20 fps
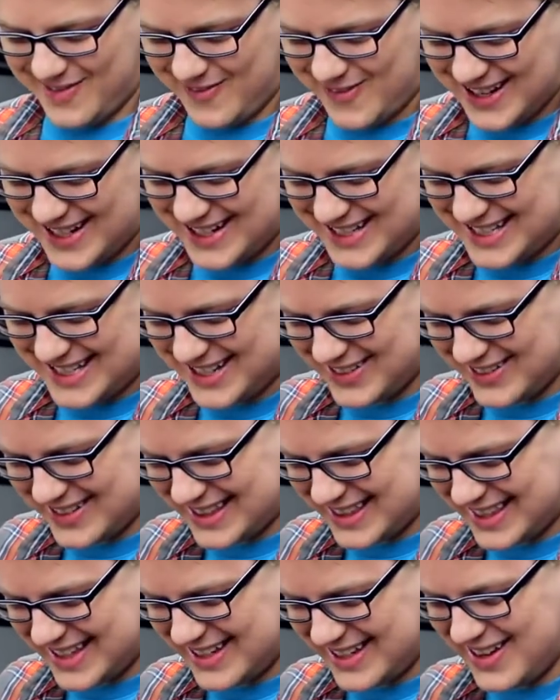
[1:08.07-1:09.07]
What
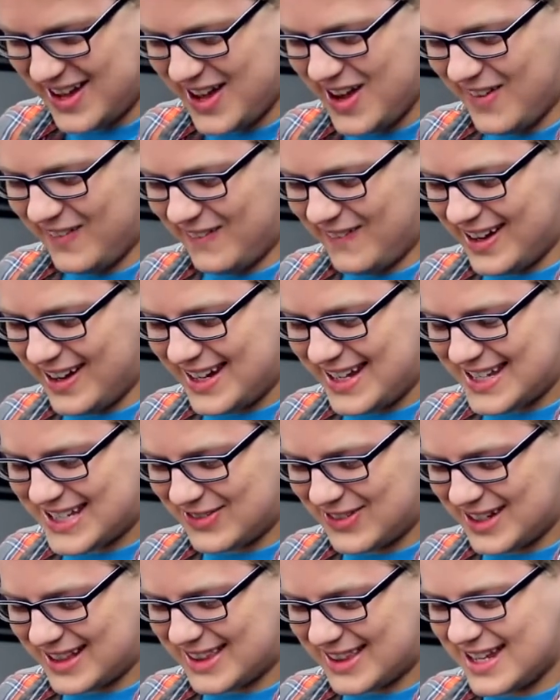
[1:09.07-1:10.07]
is, what
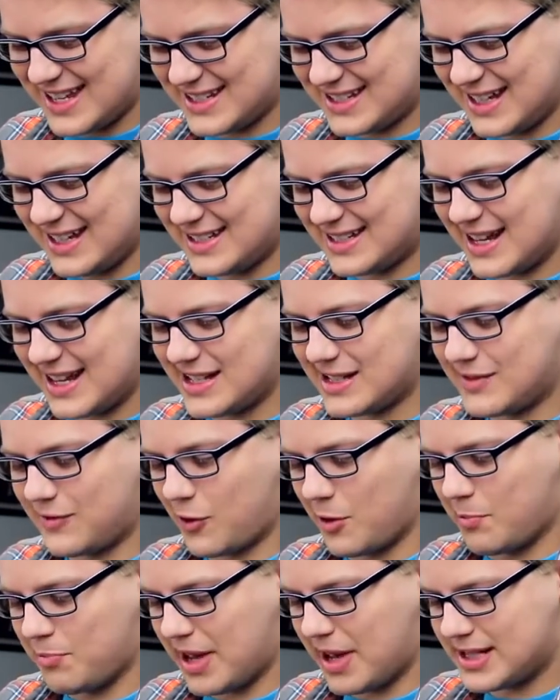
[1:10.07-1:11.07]
is with this? It says
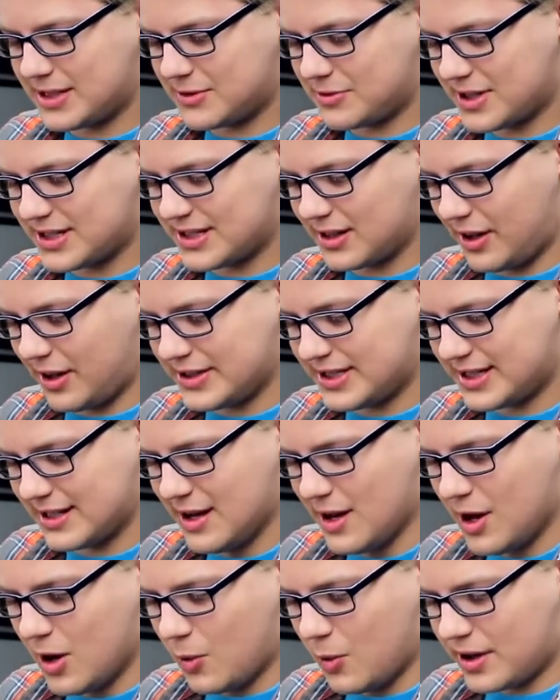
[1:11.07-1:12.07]
for best results
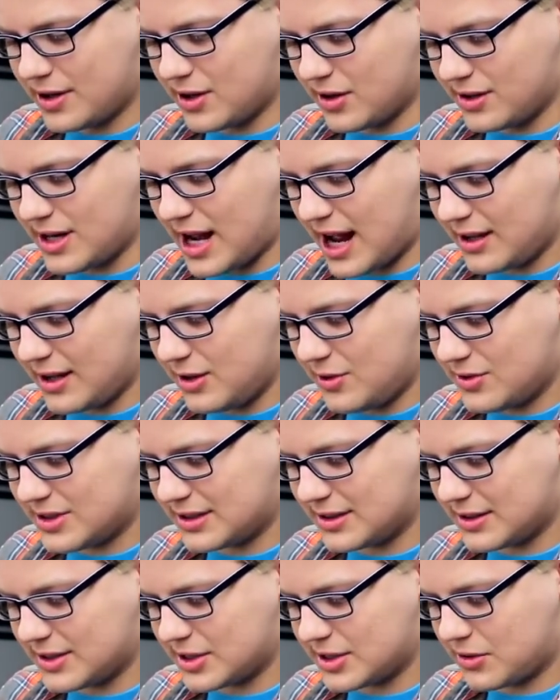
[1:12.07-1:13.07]
when you're not
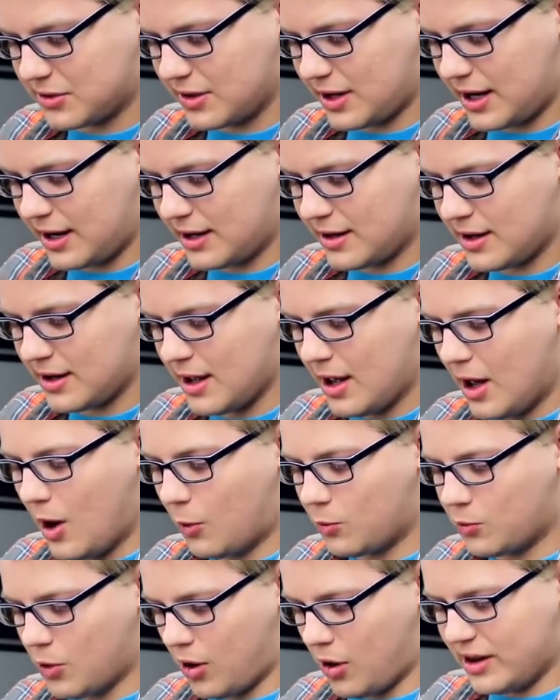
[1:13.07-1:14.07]
using the screen,
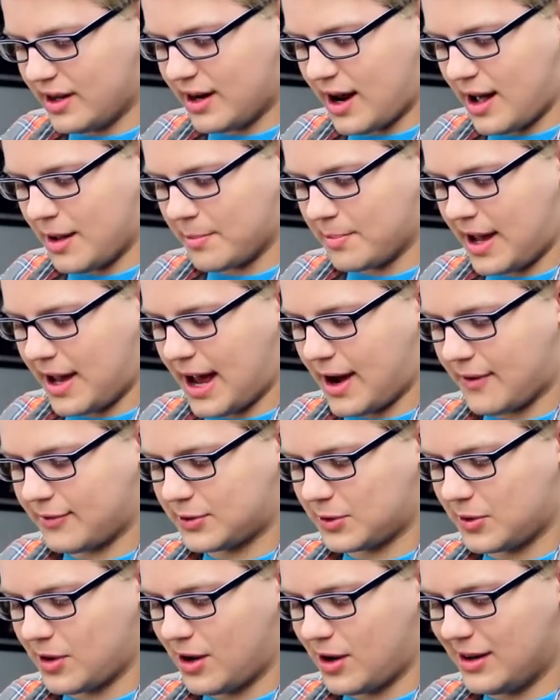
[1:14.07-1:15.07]
roll it up.
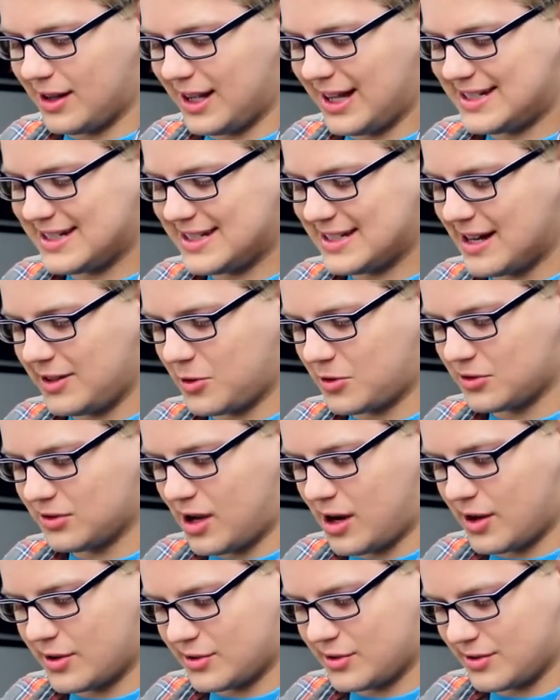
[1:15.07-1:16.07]
After all, it's your
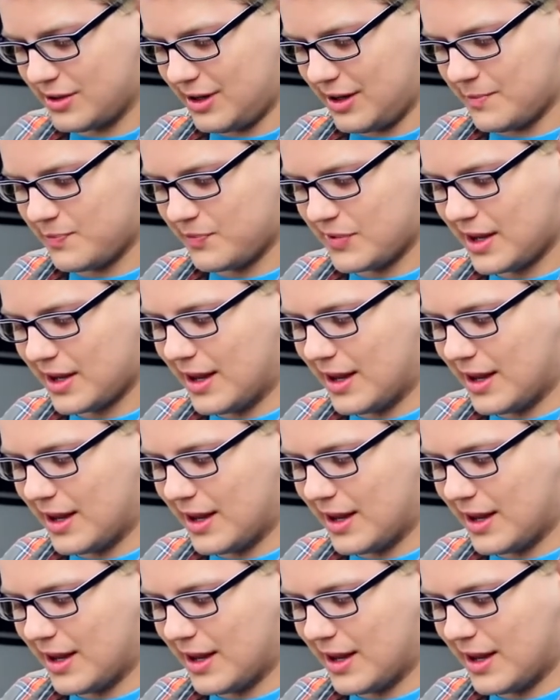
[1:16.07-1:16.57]
laundry.